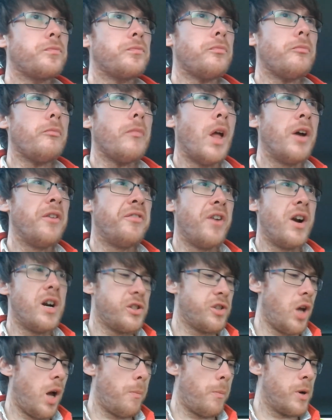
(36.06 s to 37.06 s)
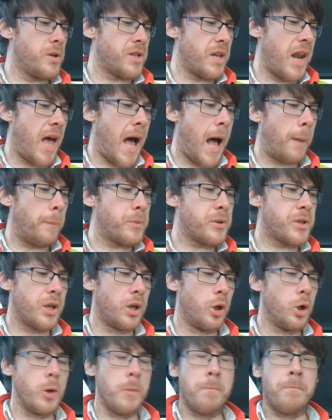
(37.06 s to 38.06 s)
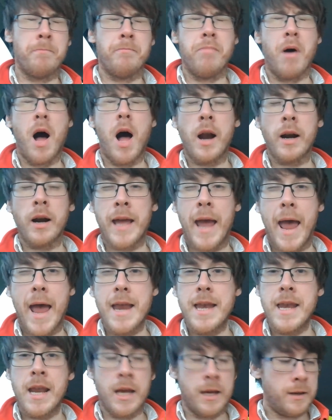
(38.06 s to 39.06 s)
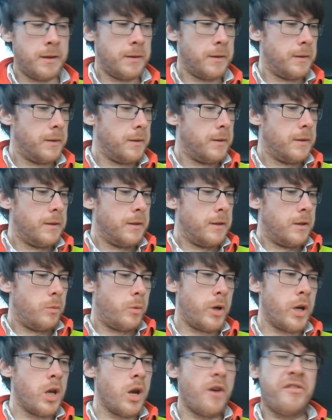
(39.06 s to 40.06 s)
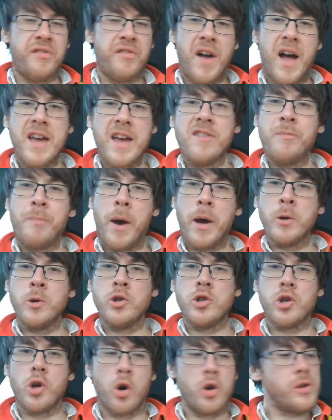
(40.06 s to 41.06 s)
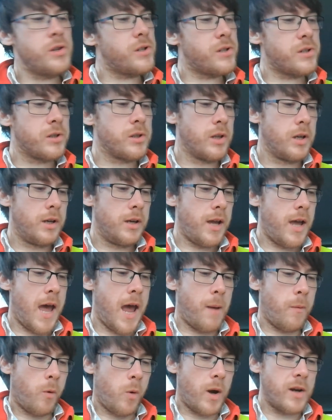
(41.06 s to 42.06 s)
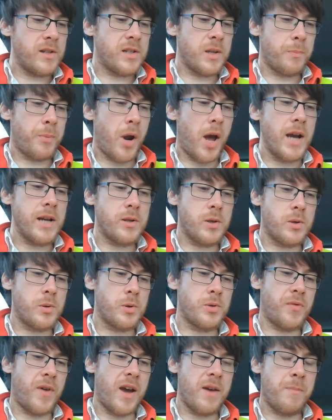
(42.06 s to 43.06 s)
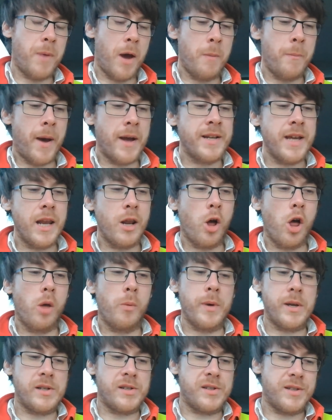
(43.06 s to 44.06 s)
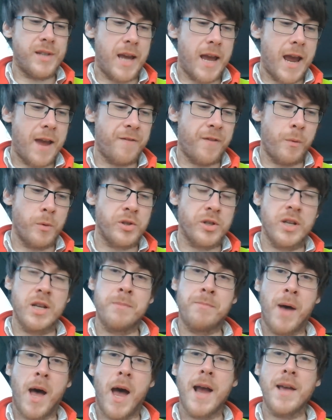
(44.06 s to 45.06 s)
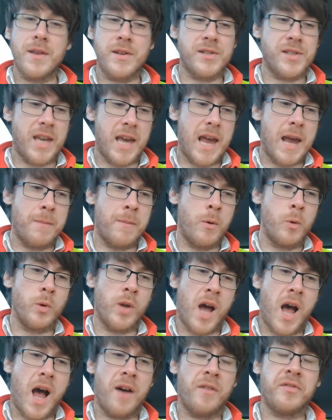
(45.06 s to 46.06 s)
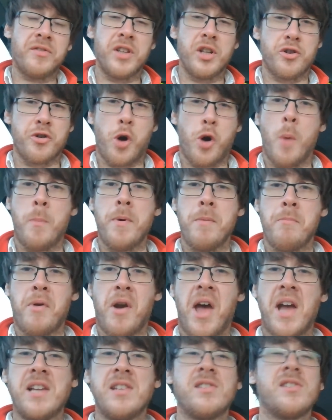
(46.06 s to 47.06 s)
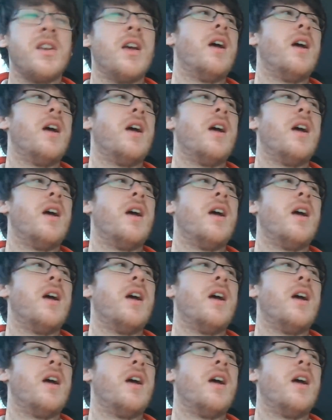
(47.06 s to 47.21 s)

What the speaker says: First up was an absolute bargain. One of your £5 jaunts. Quite surprised this was £5. But I did always say if I was going to buy this game, it would have to drop in price